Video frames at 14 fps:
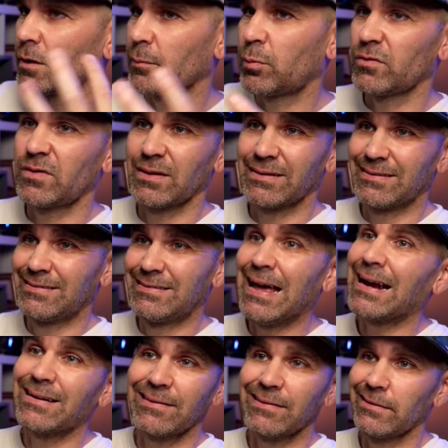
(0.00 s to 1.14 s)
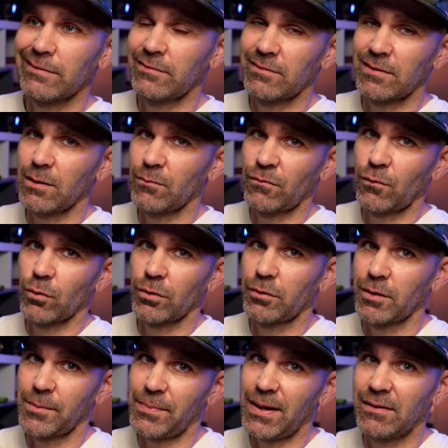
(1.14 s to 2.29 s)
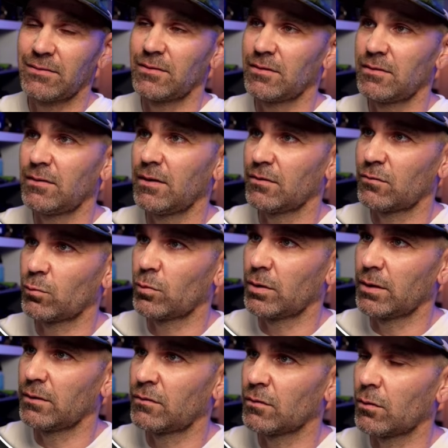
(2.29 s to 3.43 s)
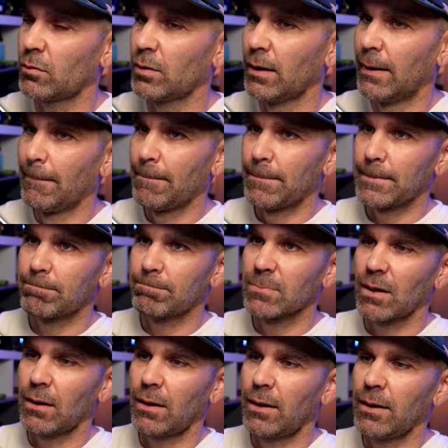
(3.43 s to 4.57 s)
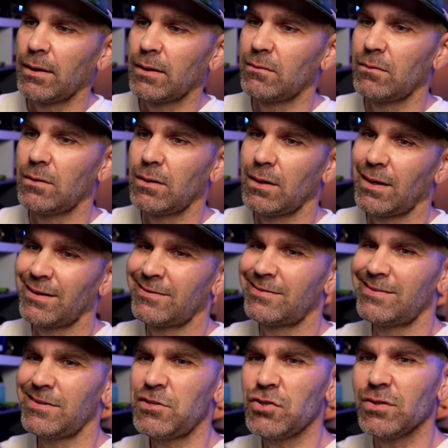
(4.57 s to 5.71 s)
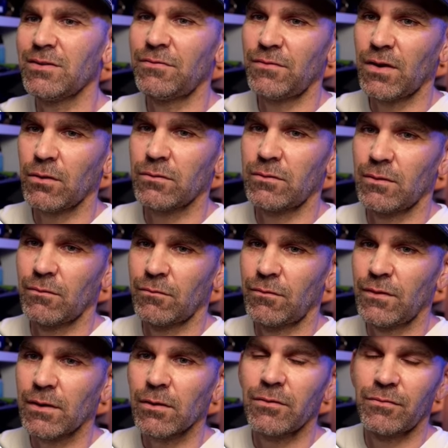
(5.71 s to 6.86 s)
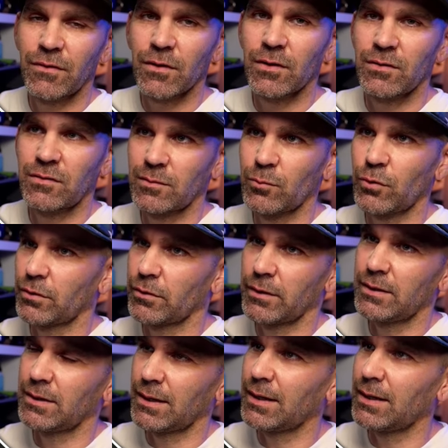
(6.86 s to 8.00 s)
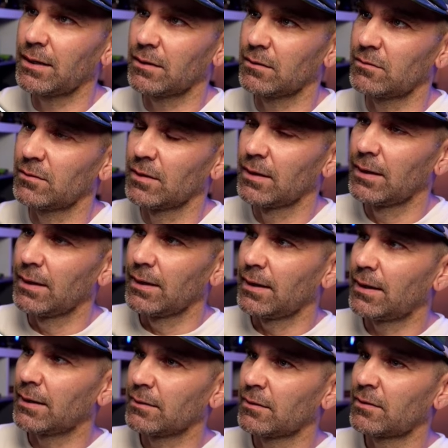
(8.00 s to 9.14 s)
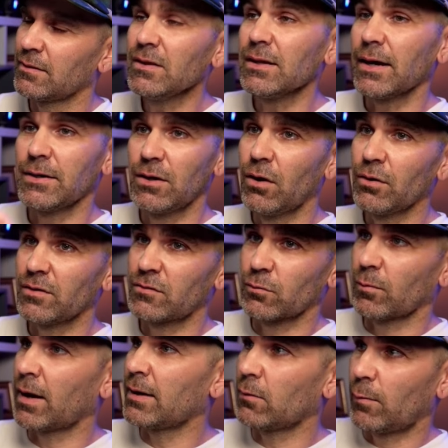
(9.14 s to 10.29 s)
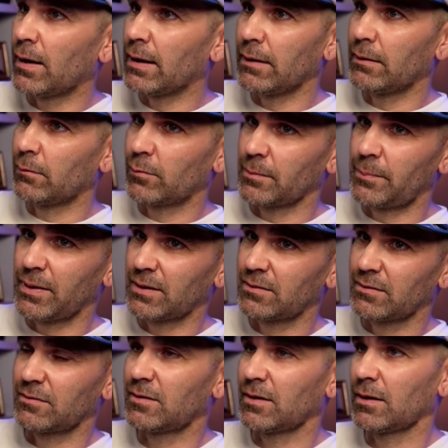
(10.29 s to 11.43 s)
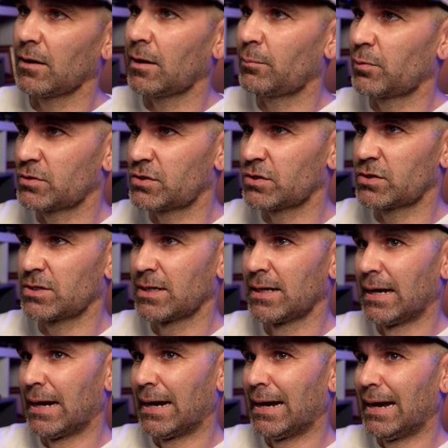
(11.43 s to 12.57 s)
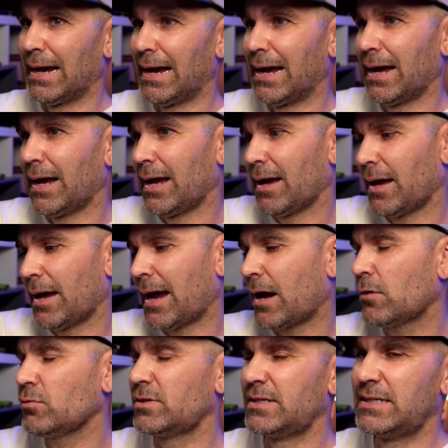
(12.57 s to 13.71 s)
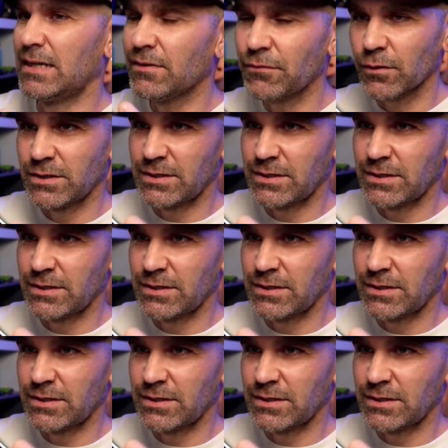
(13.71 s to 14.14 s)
was exactly the same foregrip as the CS1. So it essentially felt very, very similar in the hands. And the thing that I noticed right away when I picked this thing up was just how different